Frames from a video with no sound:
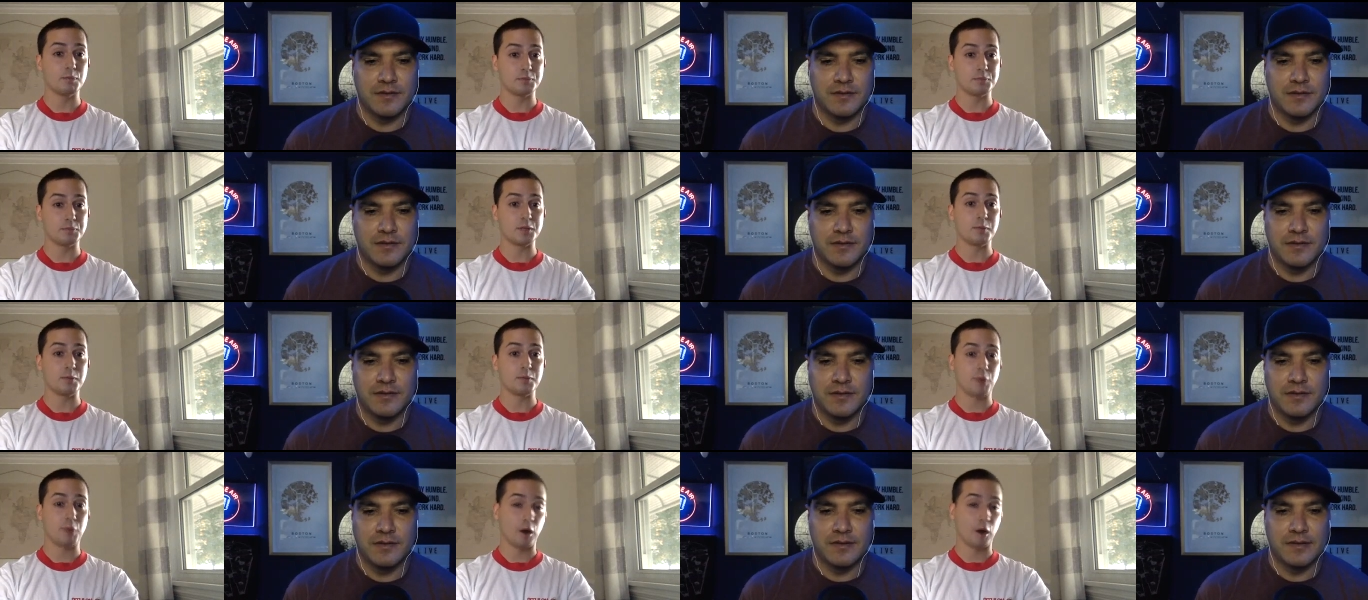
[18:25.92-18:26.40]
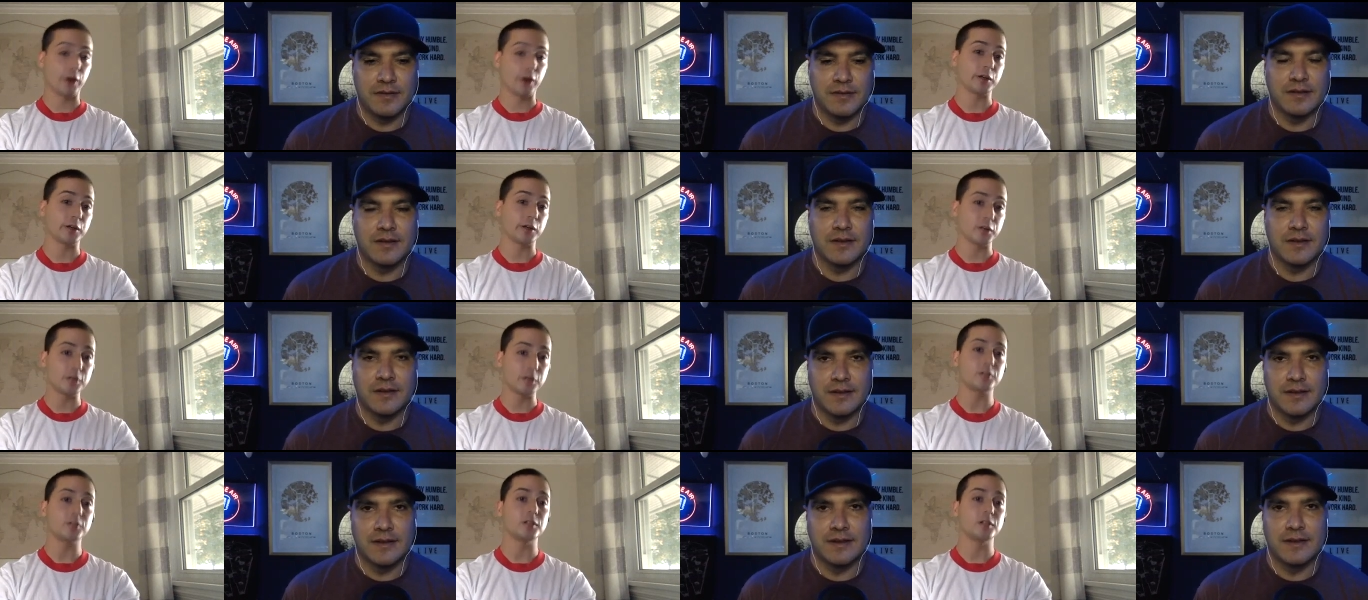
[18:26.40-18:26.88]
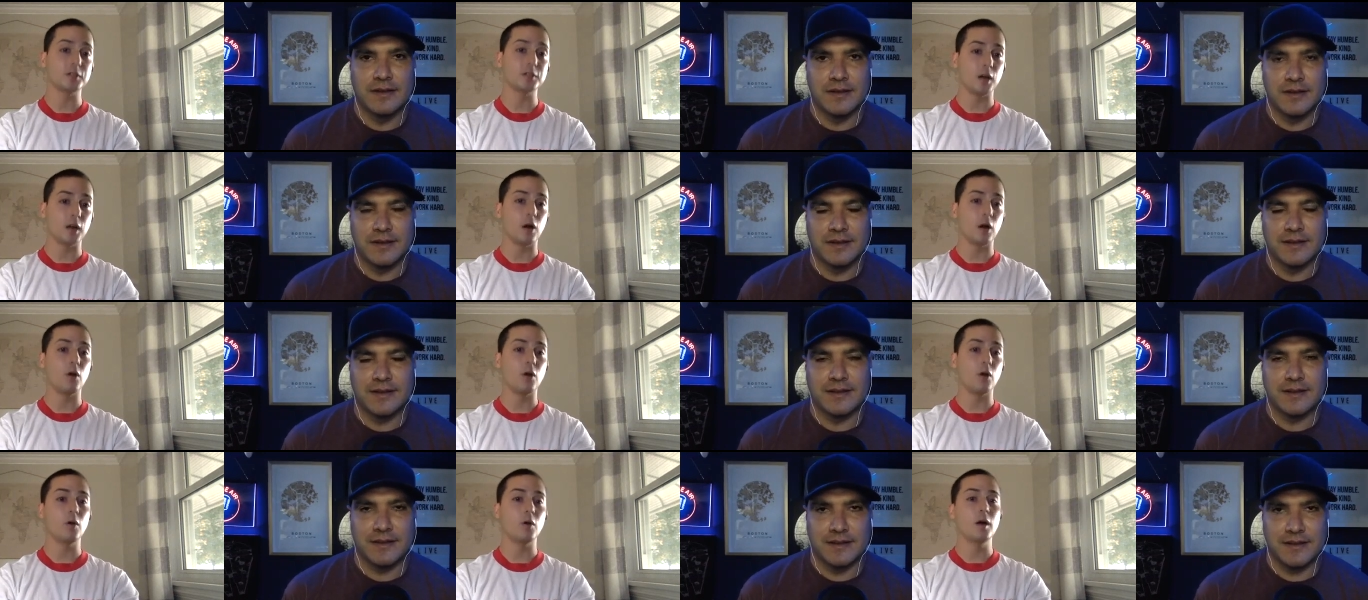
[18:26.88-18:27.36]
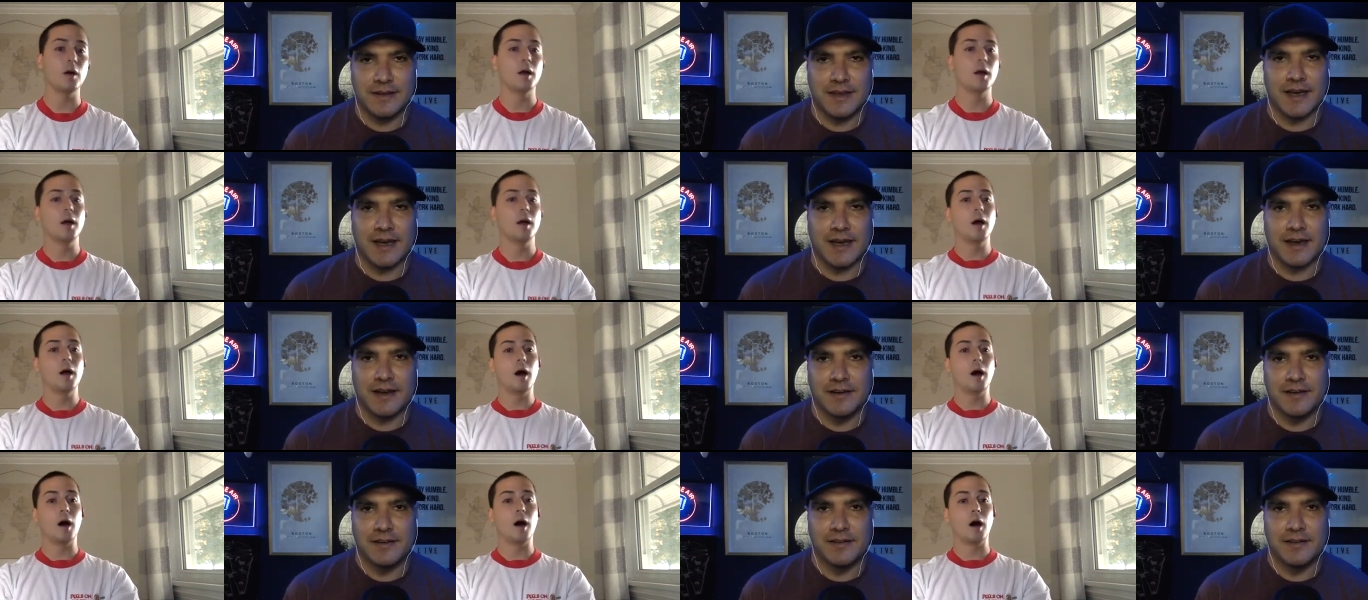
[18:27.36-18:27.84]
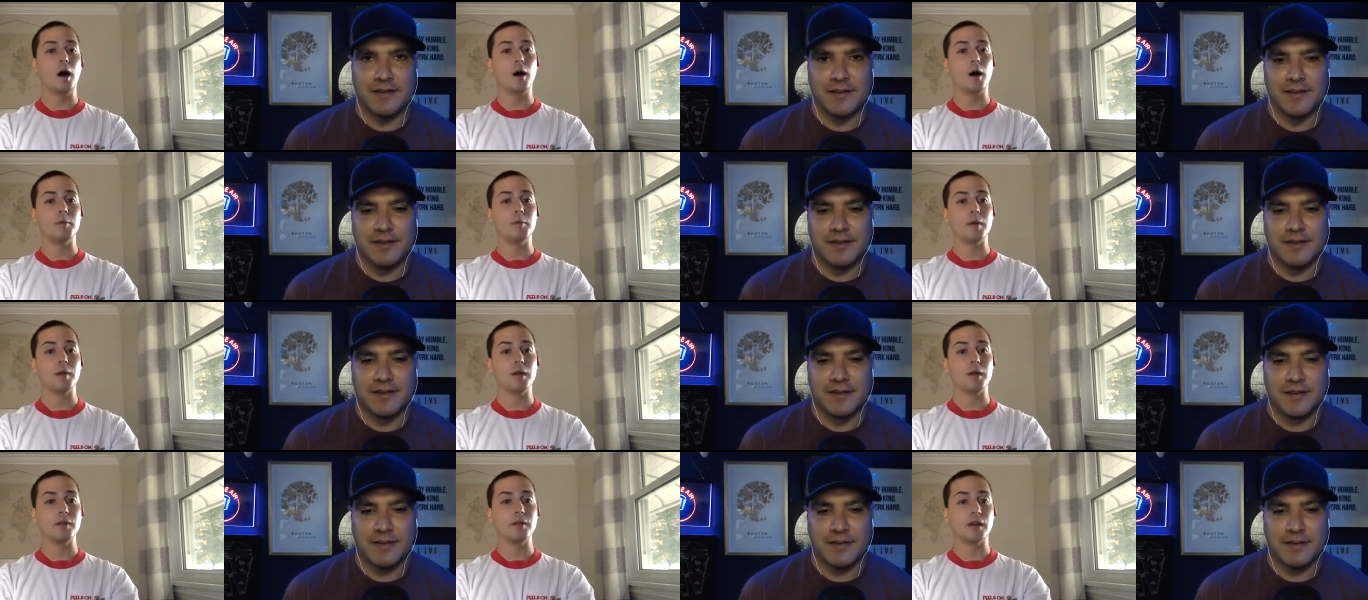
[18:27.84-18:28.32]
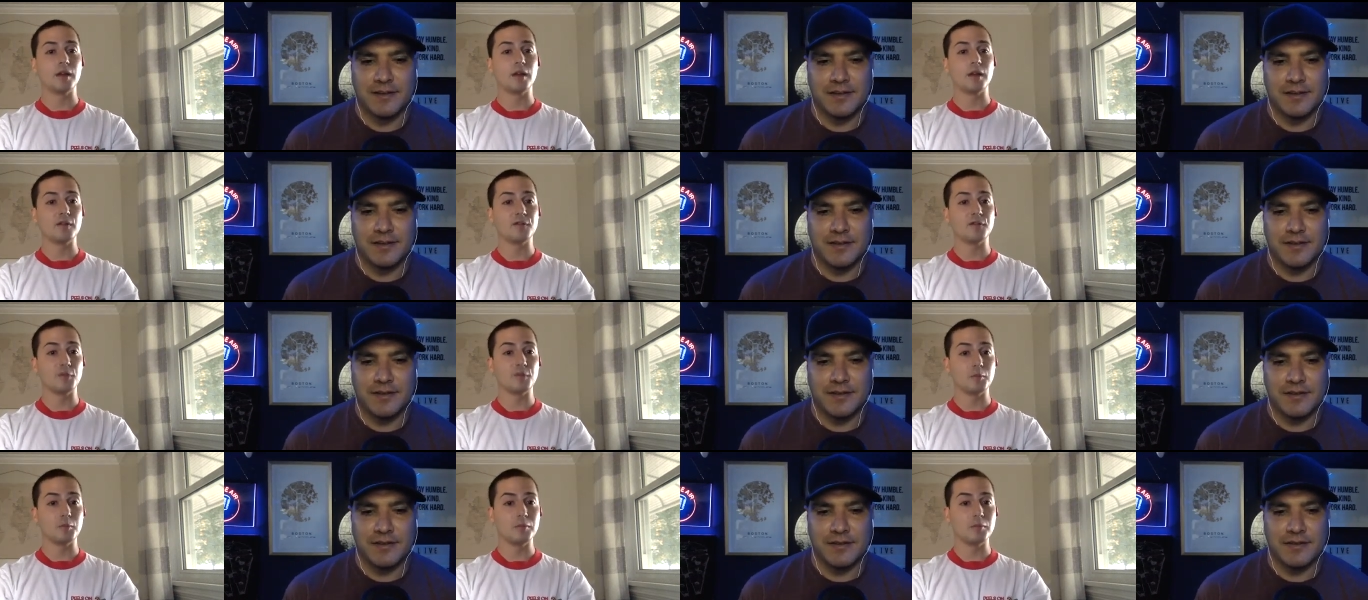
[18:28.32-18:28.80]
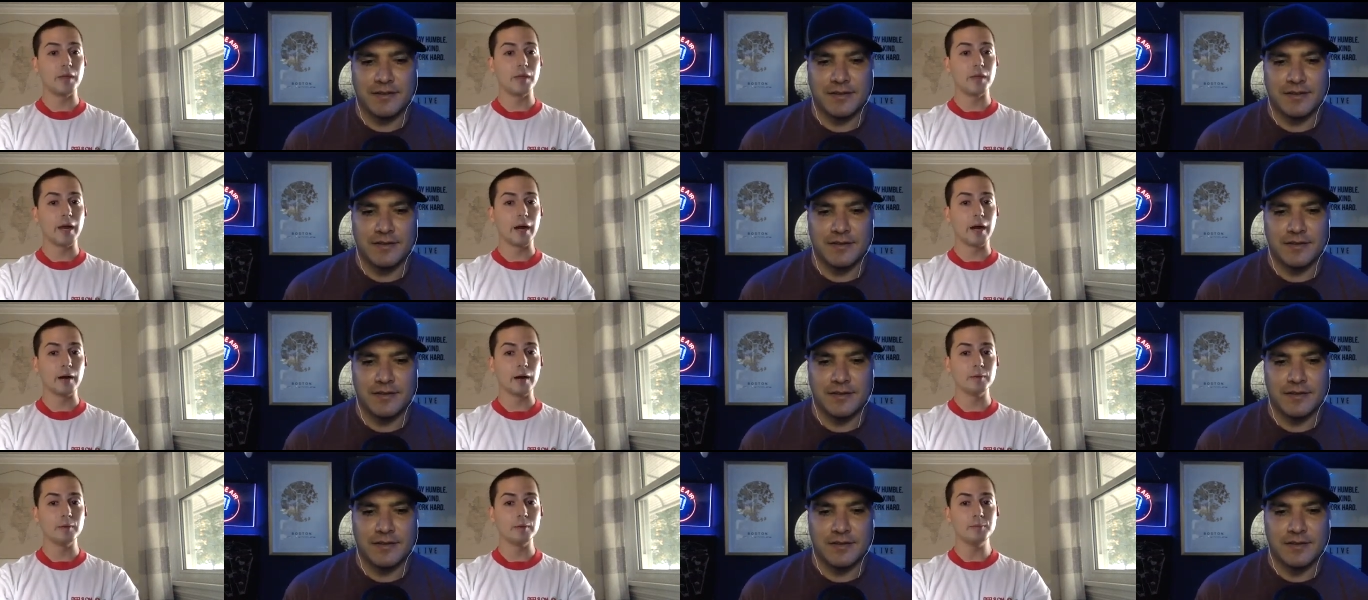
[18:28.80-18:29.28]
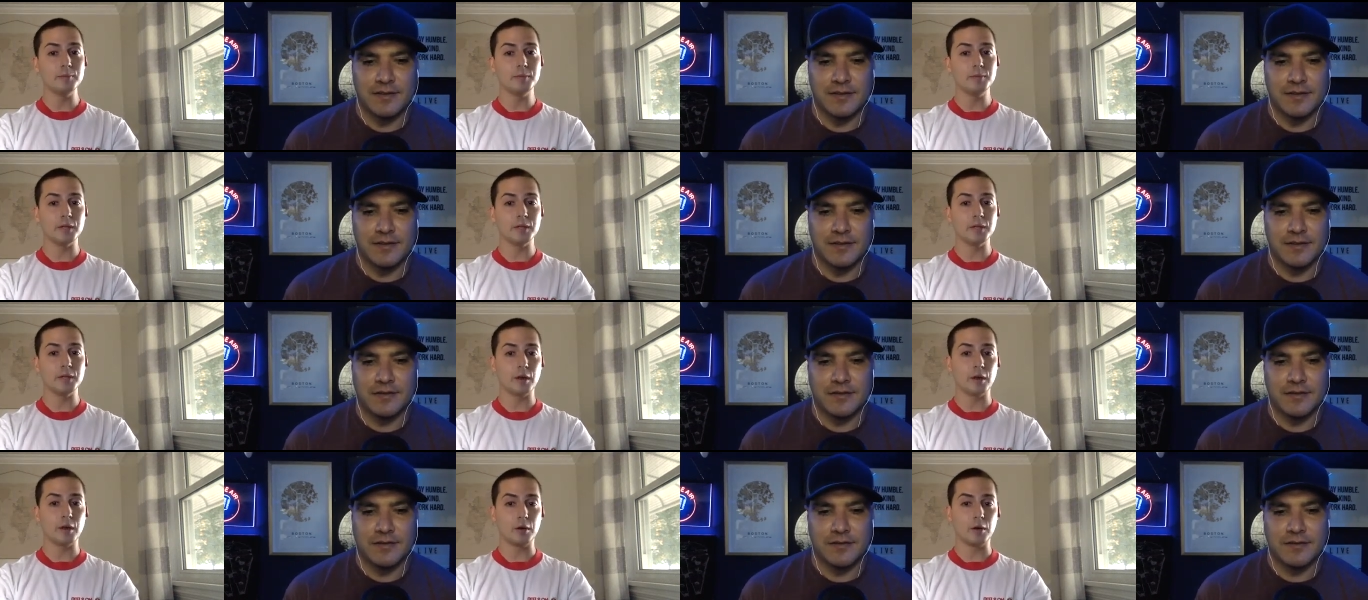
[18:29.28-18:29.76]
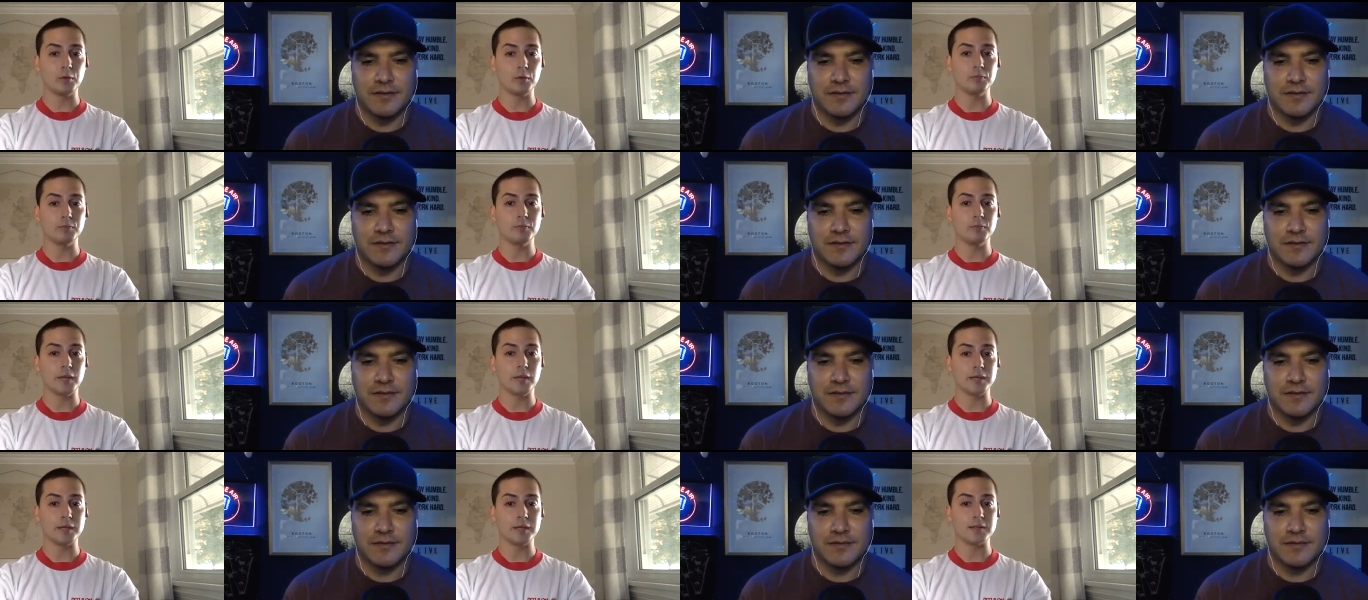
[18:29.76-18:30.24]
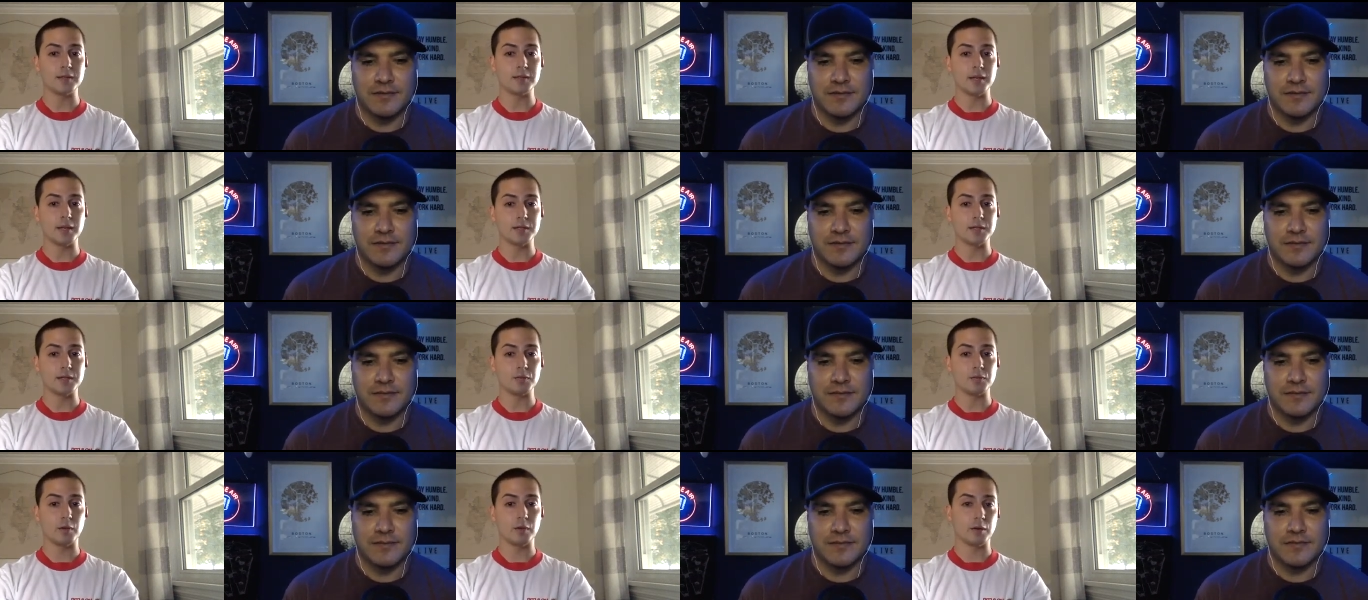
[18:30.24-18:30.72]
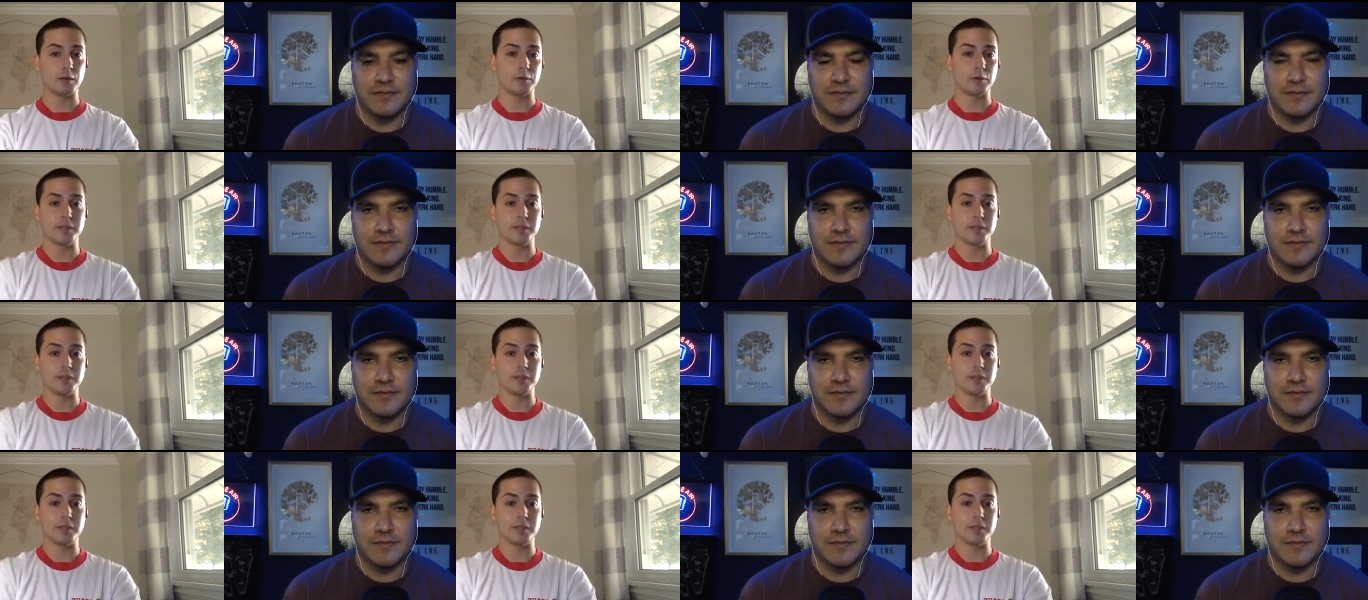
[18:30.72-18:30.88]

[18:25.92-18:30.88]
Speaker 1: to par cook the dough. Yeah. Um, and then from there, you know, that's that's where we